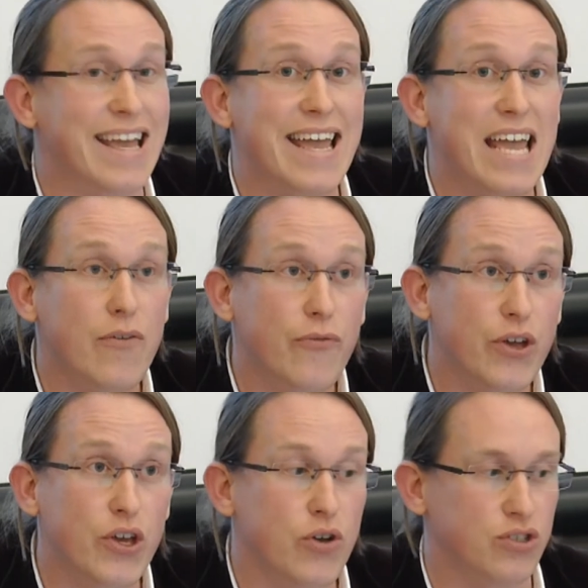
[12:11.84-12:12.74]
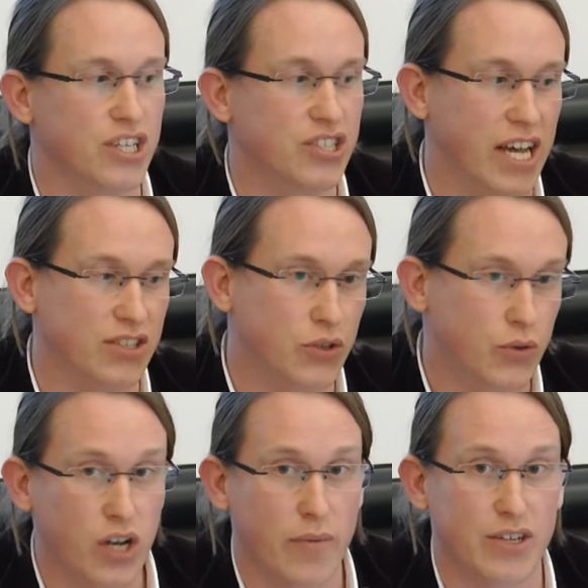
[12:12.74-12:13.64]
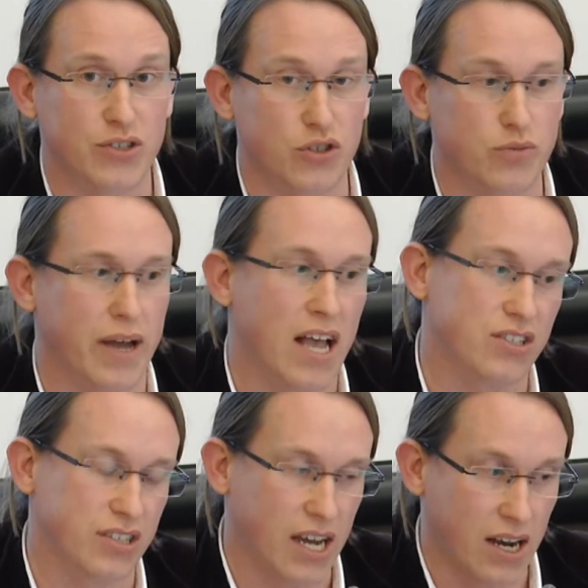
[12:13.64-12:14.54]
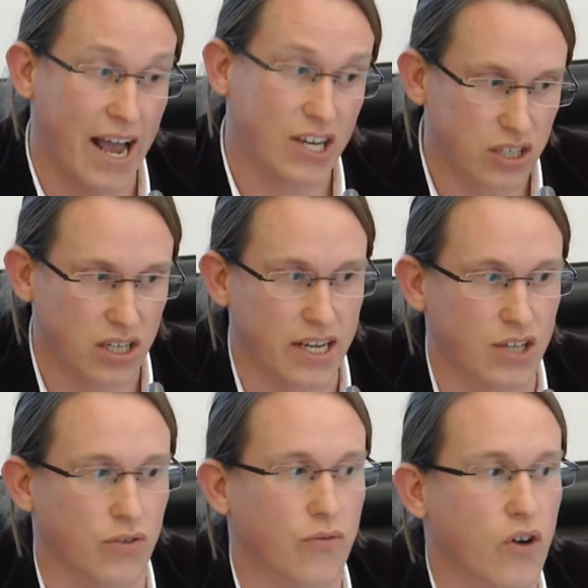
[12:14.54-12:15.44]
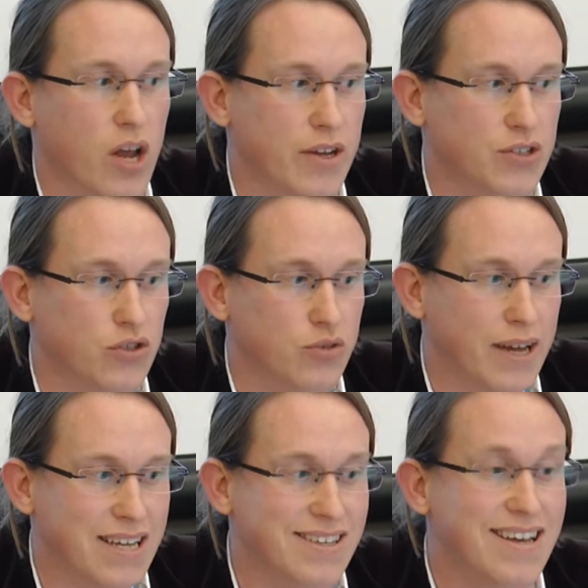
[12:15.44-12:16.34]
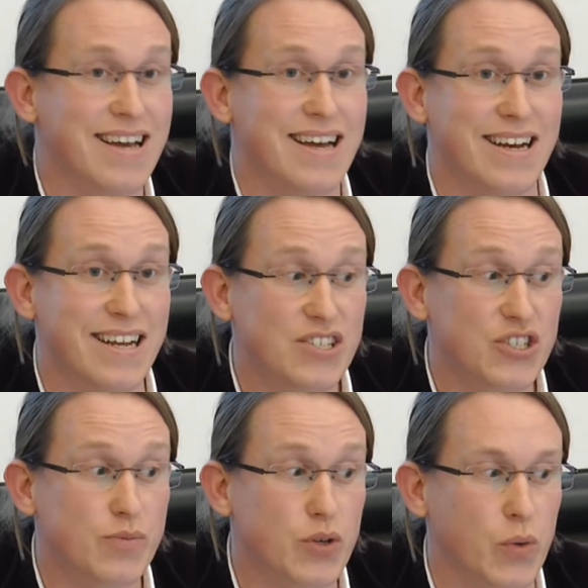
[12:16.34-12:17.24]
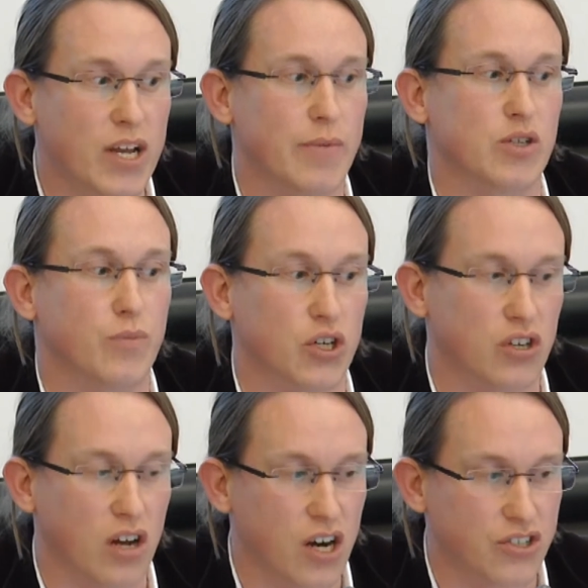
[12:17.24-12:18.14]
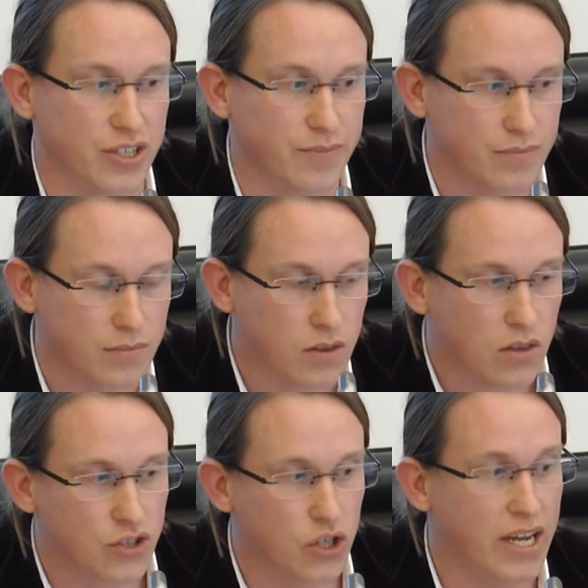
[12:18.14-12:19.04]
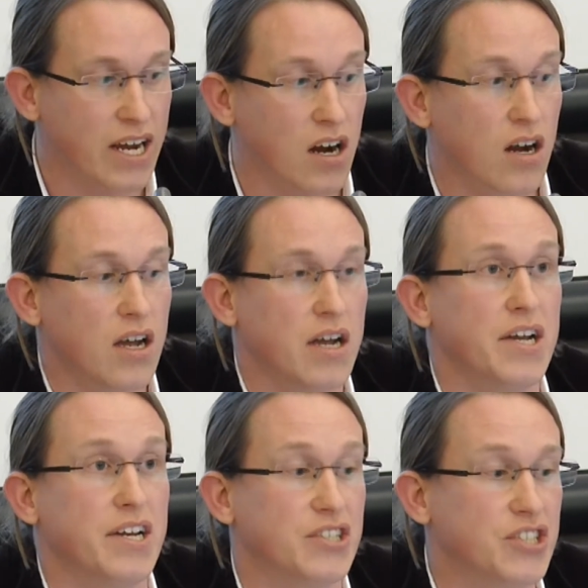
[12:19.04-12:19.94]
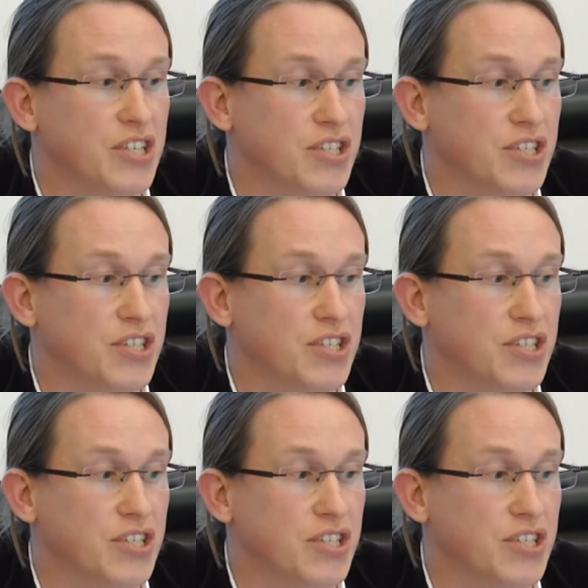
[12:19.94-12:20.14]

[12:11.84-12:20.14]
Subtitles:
if we use, in this case, the two-dimensional space, and actually it is a four-dimensional space, the distance between them is much larger. So here, this